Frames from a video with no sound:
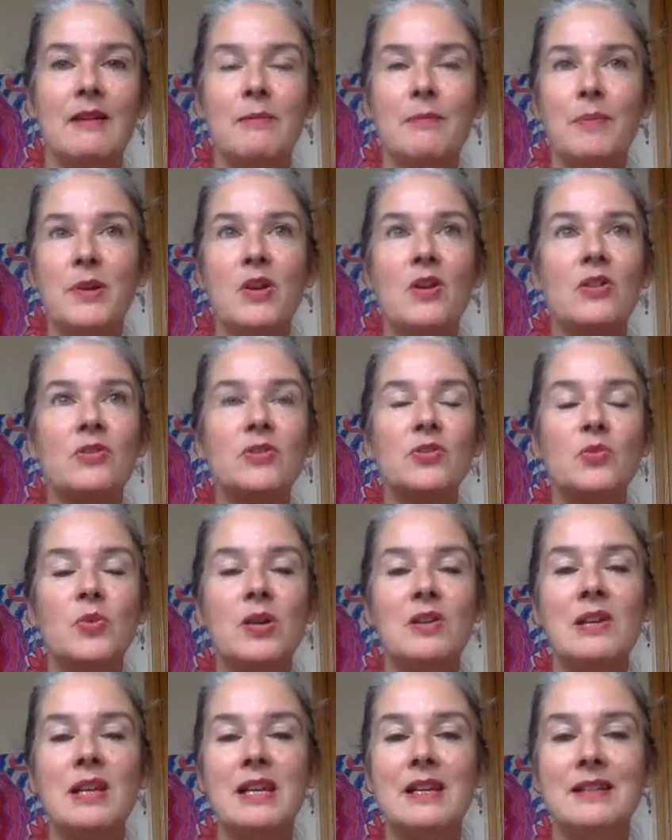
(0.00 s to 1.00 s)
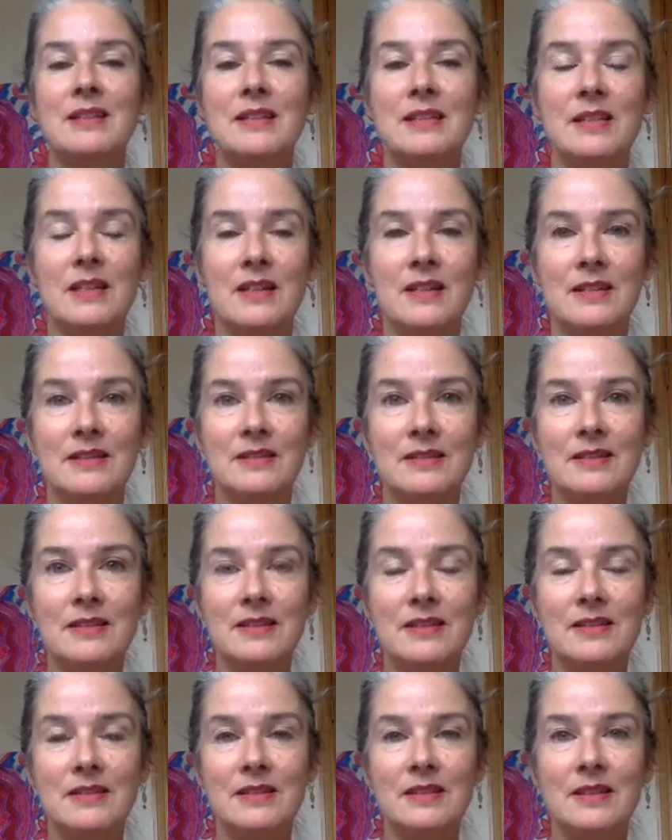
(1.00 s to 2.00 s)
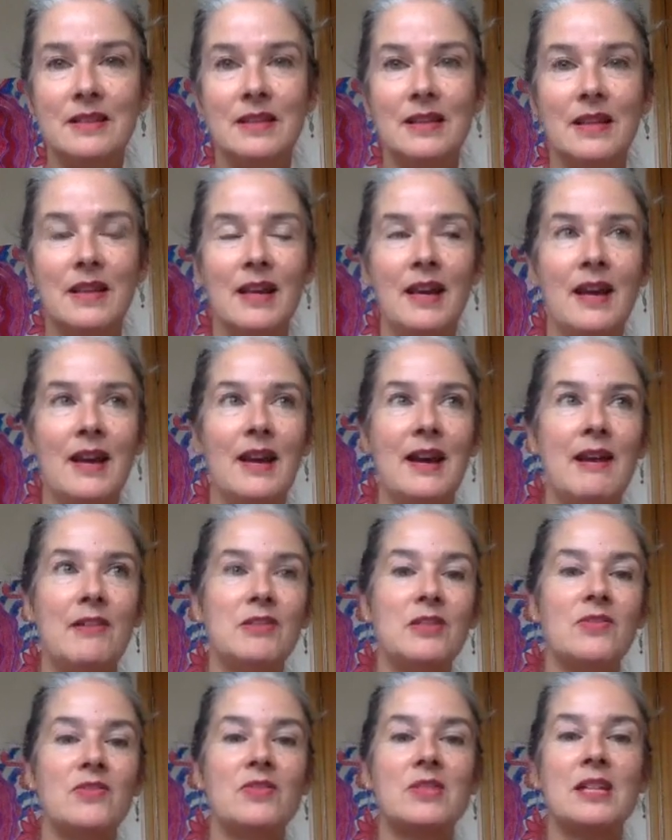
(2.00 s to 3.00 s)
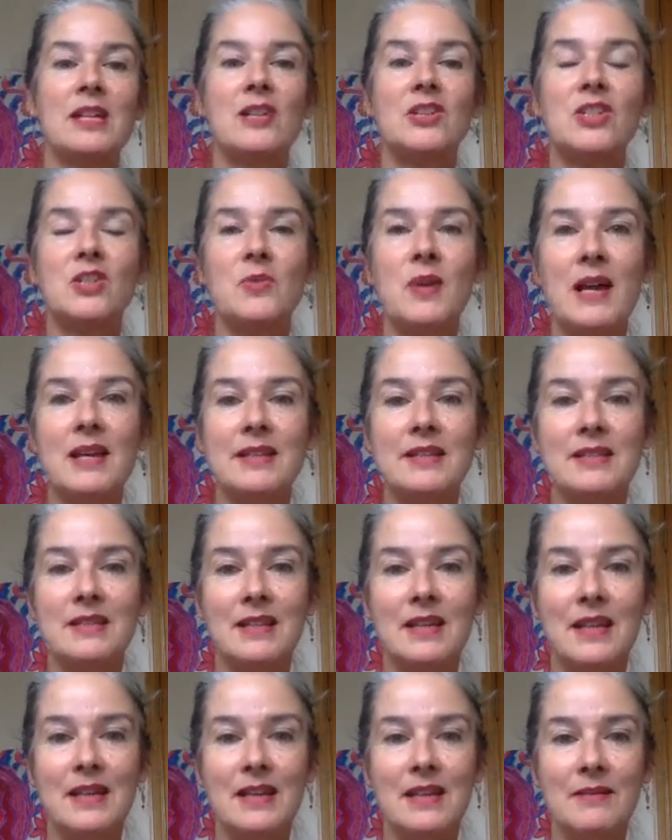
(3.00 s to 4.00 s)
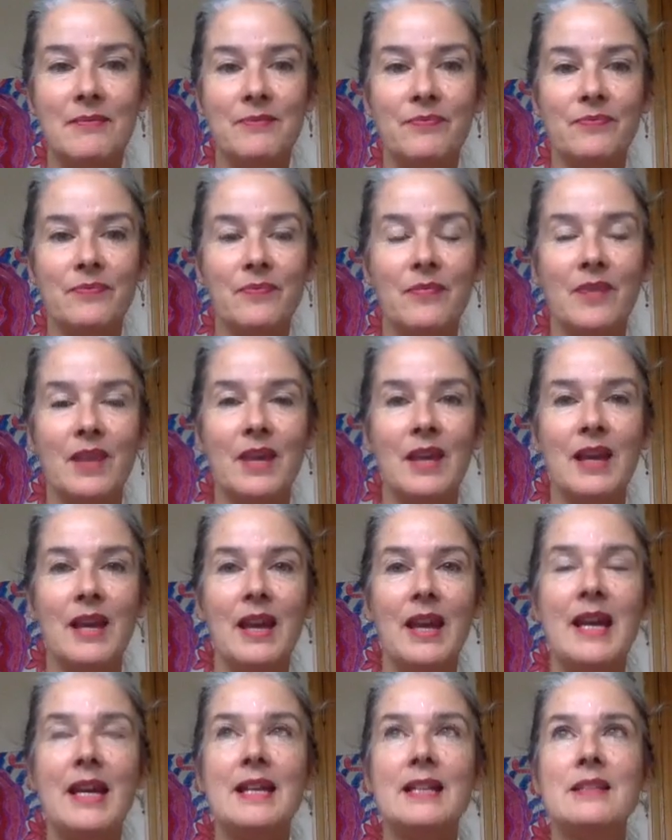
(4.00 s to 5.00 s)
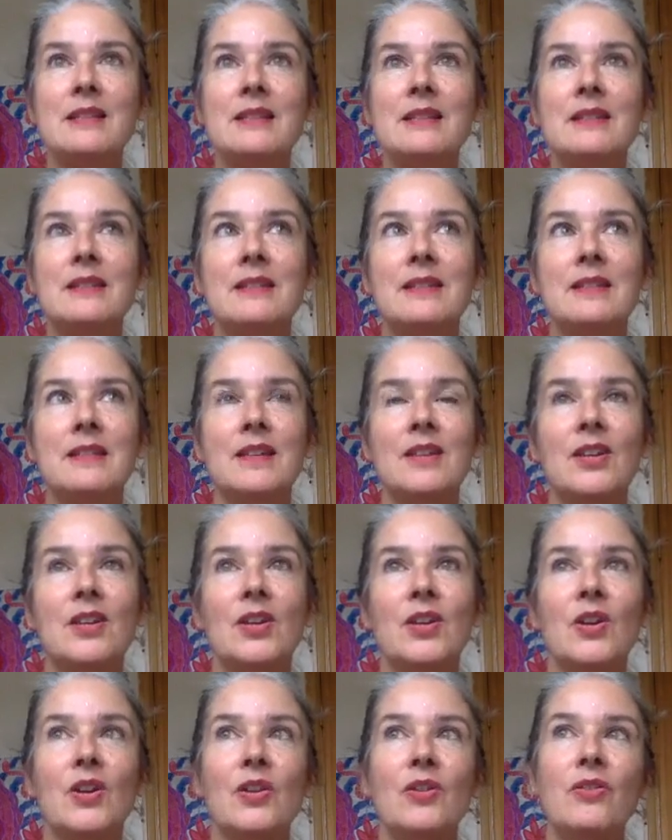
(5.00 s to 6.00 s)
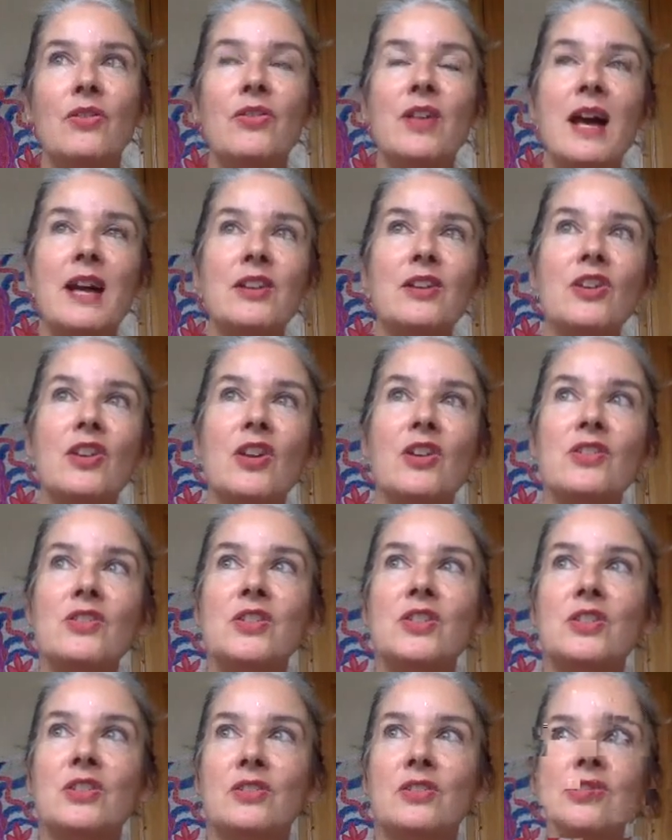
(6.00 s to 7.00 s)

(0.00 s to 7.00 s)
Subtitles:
beyond worldly concerns, out of sexuality. And that notion